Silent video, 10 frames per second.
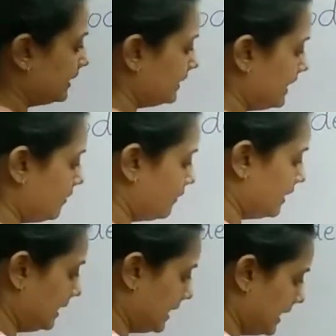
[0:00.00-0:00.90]
Then
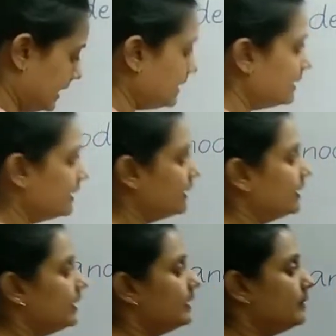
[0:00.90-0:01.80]
one line.
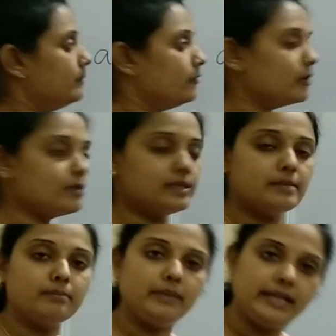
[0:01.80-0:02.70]
What was
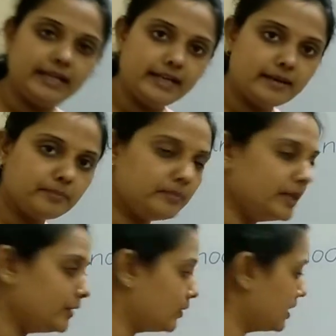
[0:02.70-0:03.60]
the medium?
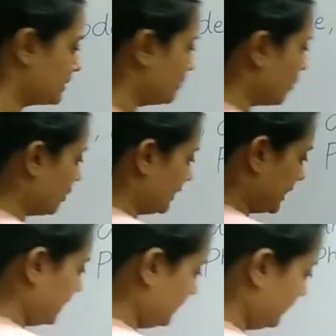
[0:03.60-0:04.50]
It was
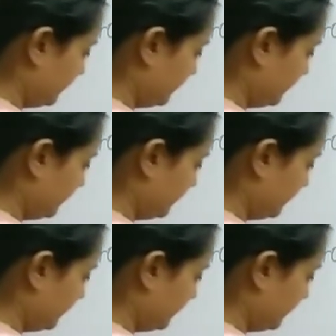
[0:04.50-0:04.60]
molten.